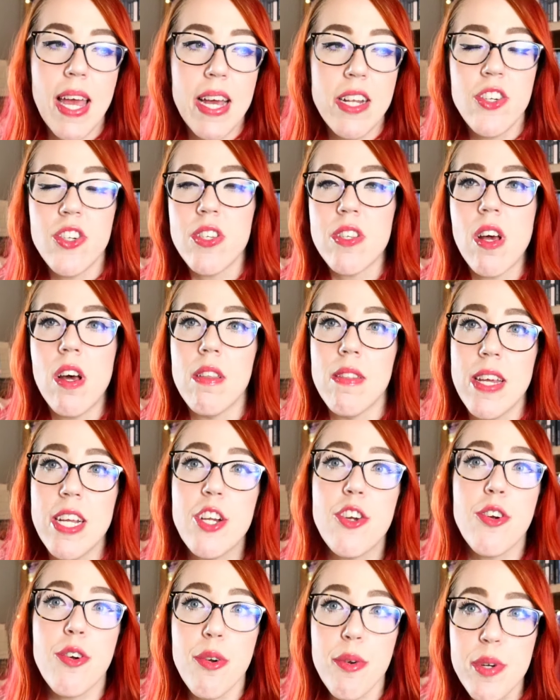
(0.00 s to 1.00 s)
hedges on
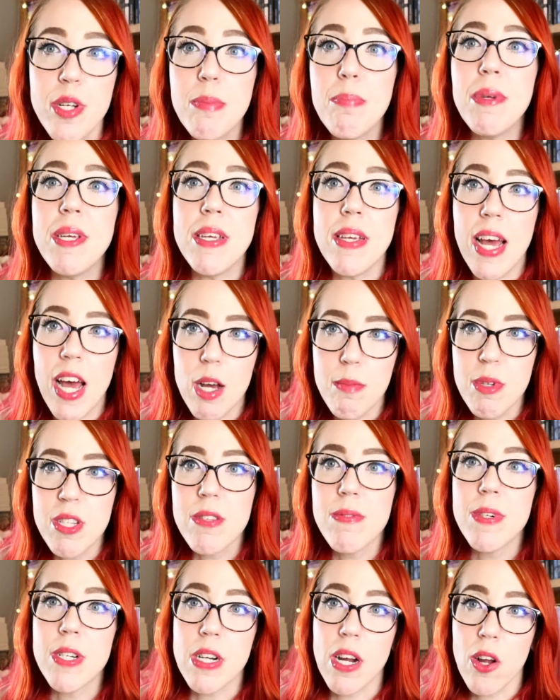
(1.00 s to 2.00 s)
like creepy
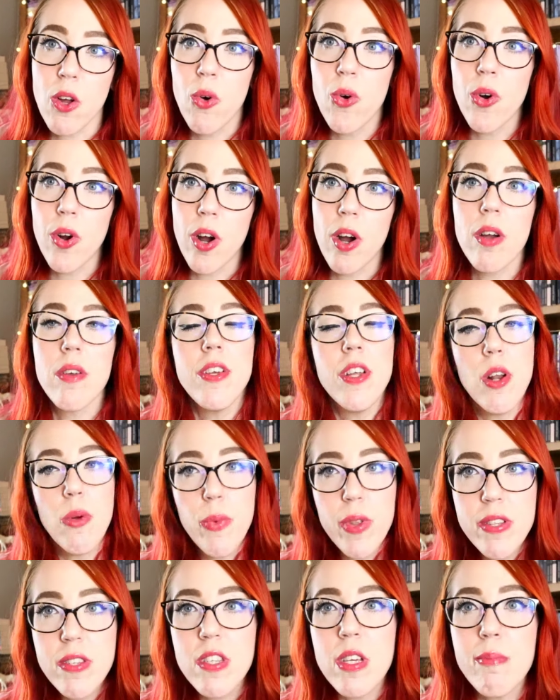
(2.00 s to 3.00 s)
atmospheric horror, you
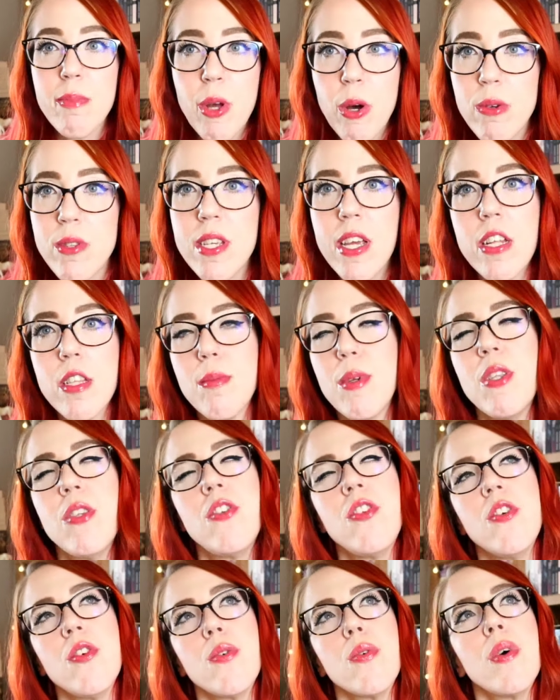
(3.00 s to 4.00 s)
know, with some cozy
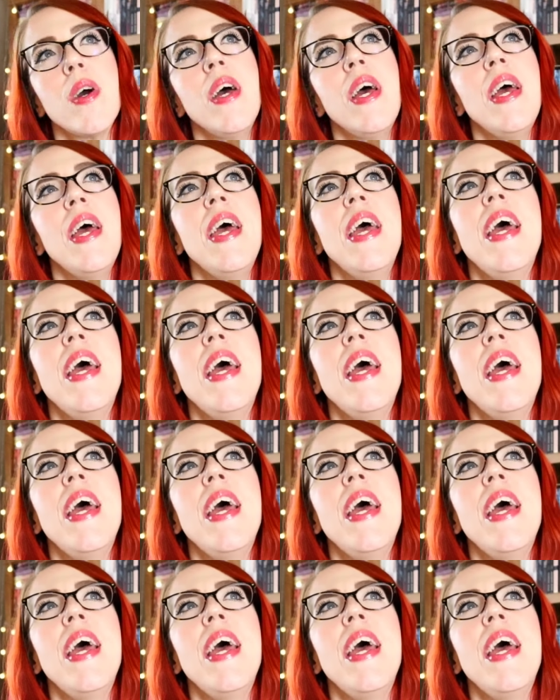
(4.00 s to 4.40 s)
elements too.